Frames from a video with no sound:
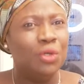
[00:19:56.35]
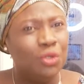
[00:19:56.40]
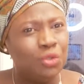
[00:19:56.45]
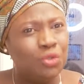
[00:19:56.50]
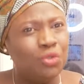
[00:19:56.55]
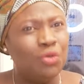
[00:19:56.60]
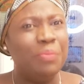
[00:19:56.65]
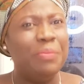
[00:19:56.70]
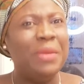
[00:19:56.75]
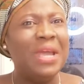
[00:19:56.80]

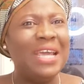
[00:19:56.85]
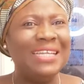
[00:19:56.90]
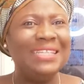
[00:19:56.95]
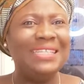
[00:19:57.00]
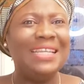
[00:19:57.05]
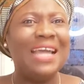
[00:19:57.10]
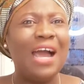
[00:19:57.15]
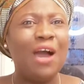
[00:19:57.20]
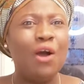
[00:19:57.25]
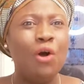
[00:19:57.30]
to make
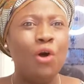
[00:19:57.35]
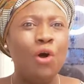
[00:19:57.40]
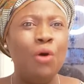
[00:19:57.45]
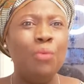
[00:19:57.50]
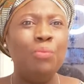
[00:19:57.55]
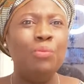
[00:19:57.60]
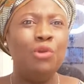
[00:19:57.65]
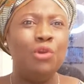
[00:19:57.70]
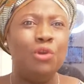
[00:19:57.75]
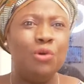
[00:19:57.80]
that
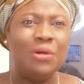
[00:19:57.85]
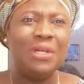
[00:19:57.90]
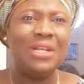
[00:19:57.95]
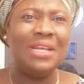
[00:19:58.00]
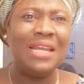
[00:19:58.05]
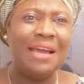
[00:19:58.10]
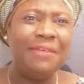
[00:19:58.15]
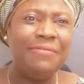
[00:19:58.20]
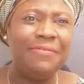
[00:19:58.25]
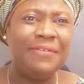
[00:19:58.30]
home look
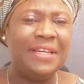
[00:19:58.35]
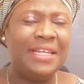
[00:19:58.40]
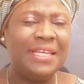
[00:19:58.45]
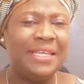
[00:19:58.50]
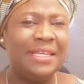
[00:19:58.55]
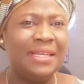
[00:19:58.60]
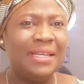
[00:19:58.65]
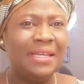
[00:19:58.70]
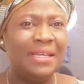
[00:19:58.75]
lovely.